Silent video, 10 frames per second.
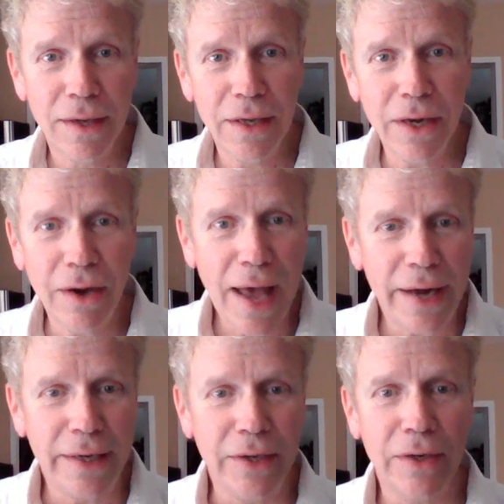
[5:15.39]
You're out
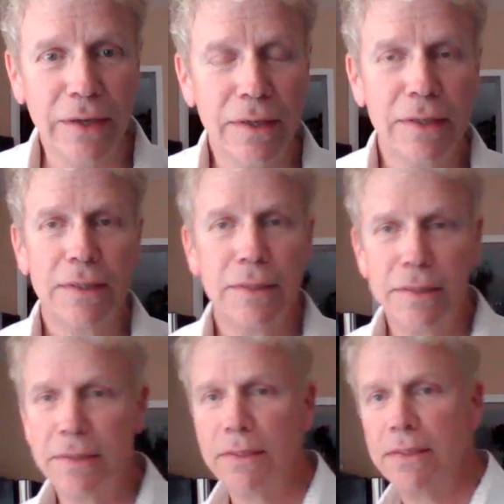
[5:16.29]
of here.
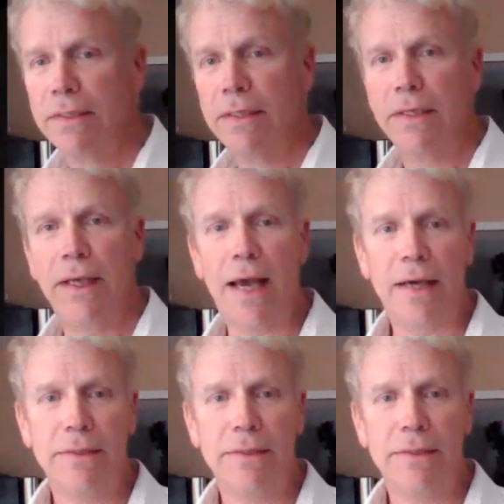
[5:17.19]
Yeah.